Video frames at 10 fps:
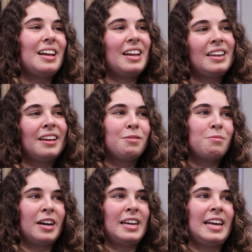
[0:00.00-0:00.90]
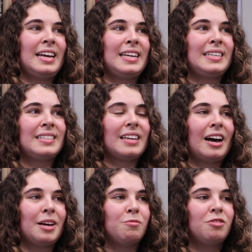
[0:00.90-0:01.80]
Another way is
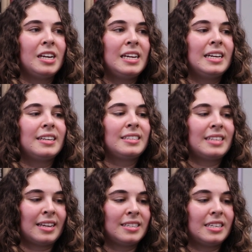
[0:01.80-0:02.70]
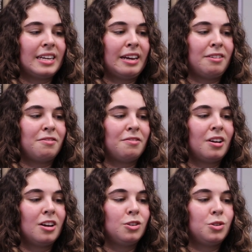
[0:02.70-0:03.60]
I'm really sensitive
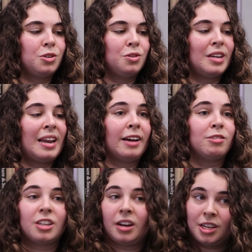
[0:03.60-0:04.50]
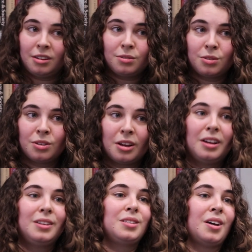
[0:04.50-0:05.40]
to the language I use.
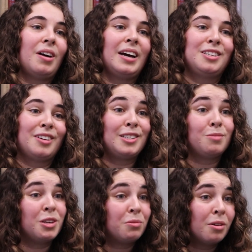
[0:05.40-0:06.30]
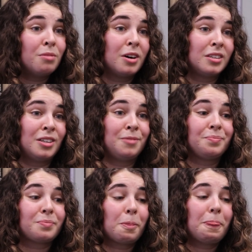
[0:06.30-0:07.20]
So I try to be a role model
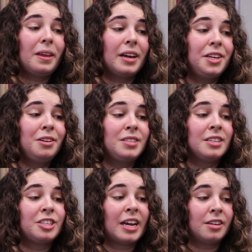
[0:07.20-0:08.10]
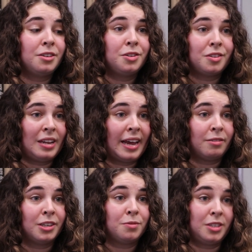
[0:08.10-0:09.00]
in using gender-neutral
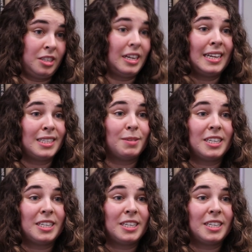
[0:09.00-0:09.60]
language, which is